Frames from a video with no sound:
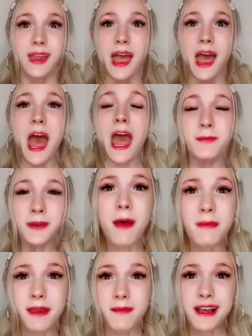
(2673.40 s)
I'm gonna... My
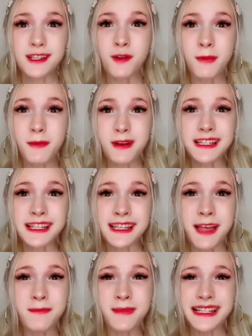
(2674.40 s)
soulmate wants to send
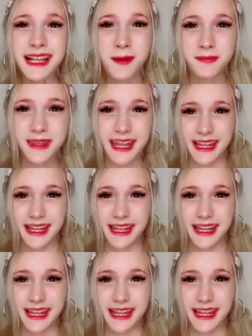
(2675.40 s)
me something.